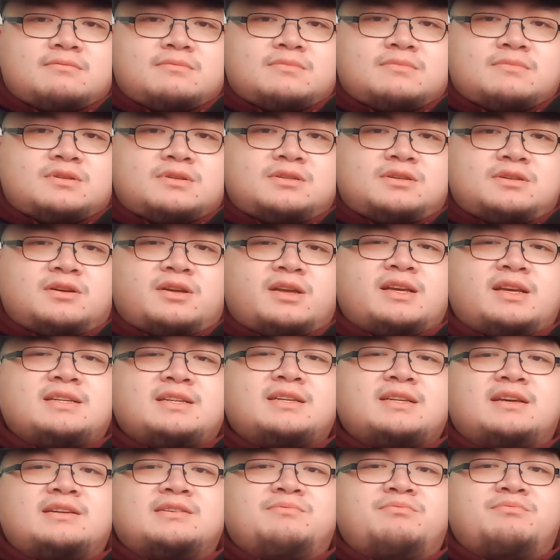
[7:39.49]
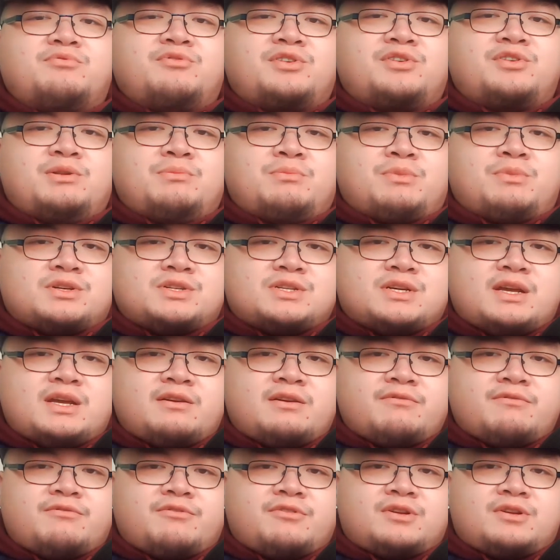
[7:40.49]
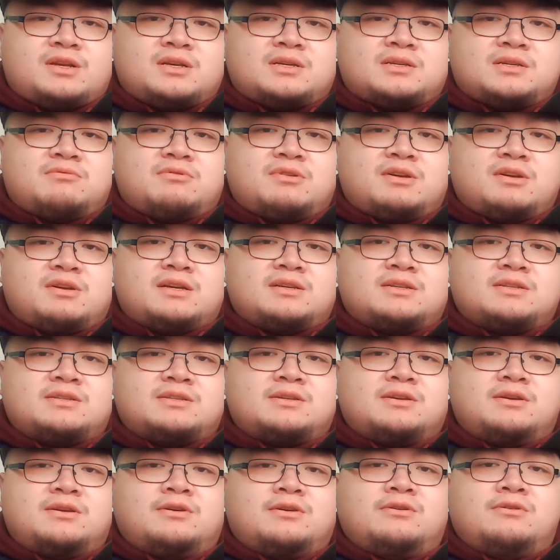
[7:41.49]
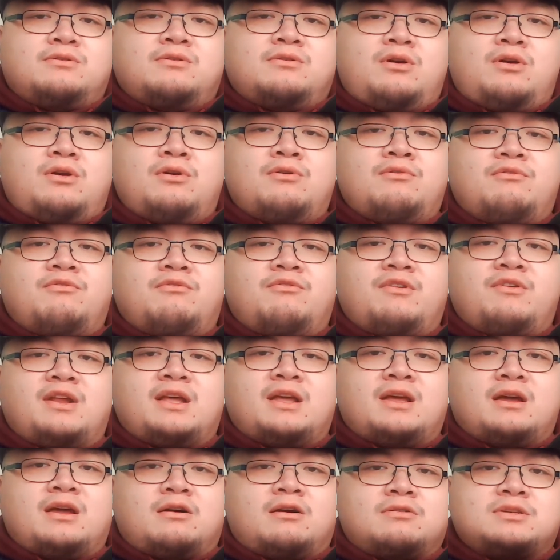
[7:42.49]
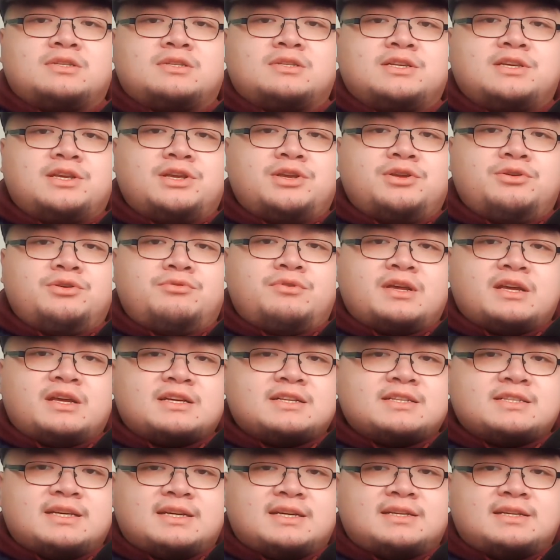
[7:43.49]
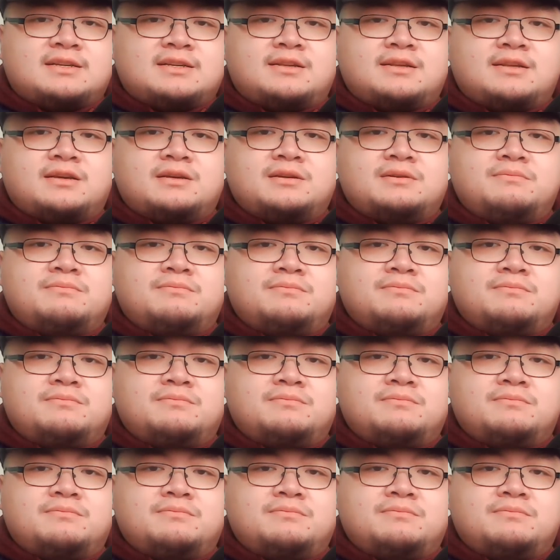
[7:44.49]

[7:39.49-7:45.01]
So I guess that's pretty much it for this week, so hopefully I'll see you next Saturday.